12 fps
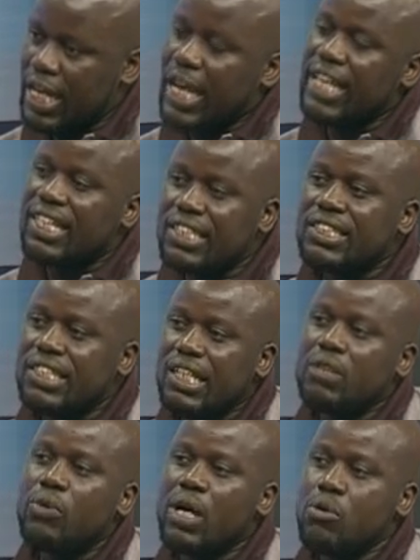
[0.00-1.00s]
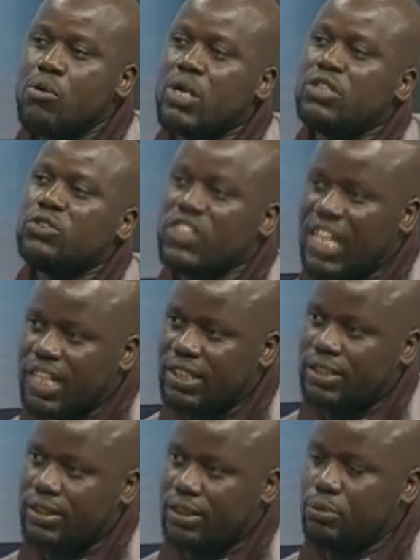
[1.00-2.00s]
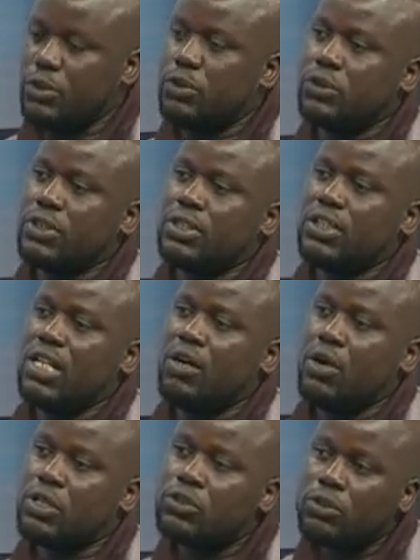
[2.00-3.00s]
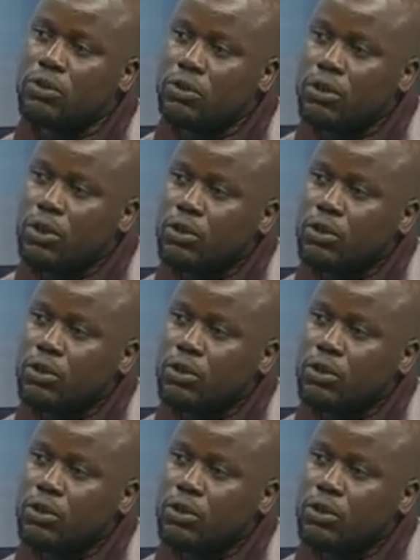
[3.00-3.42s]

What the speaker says: And that is really why we want to challenge this, because in our show,